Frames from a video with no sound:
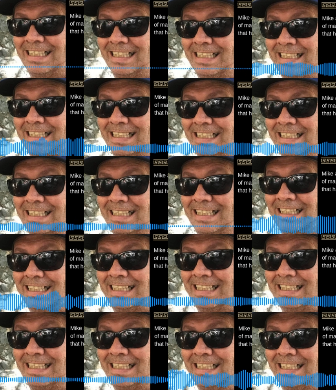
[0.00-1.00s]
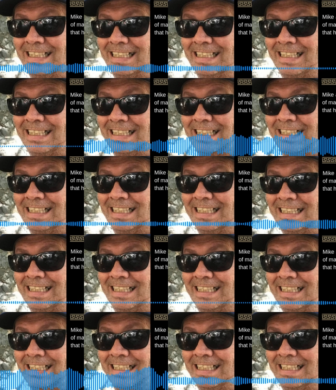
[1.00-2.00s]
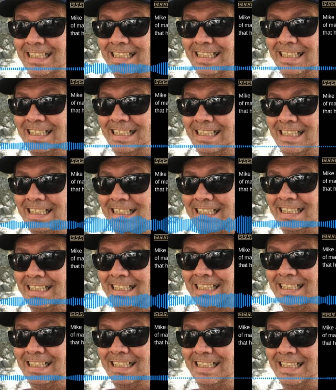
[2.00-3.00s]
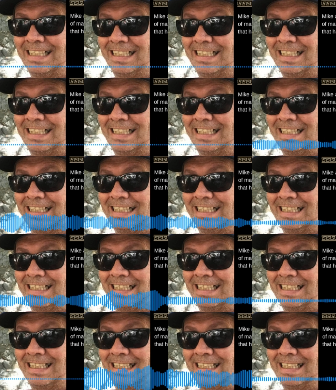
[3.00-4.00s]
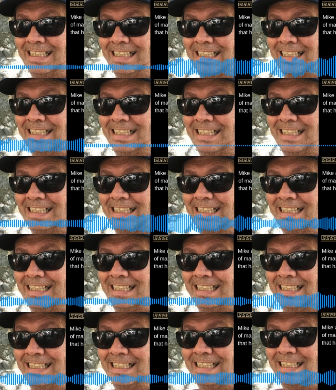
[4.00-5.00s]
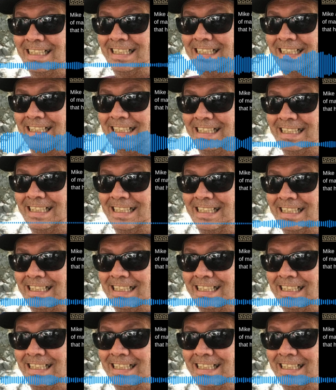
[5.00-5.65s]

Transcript: That's still a really damn good time for this kid who, what was his best time? 21 and a half?